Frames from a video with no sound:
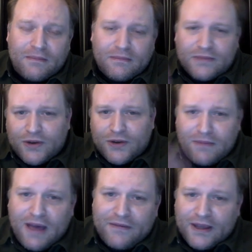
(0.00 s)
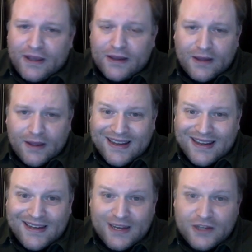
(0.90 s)
sort of Mafia
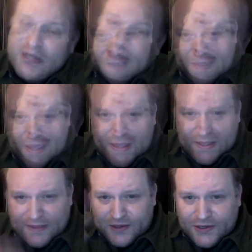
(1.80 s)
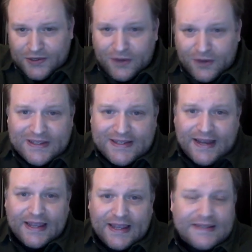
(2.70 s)
contingent, and there's your sort of
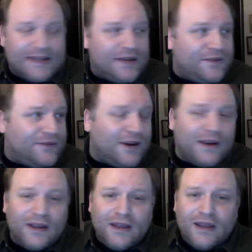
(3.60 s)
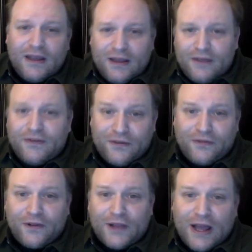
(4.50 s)
inciting incident for the
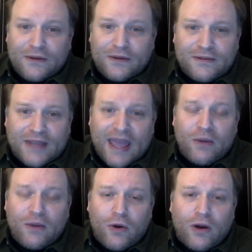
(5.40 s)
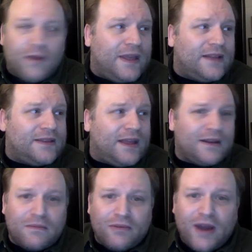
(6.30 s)
full-out gang war that
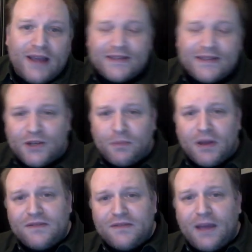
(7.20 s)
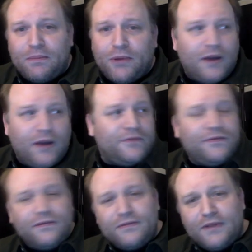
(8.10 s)
comprises so much of that of
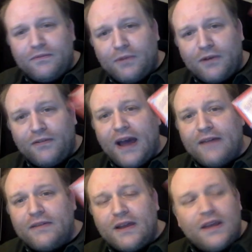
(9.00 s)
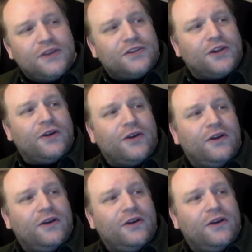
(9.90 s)
book 5. So,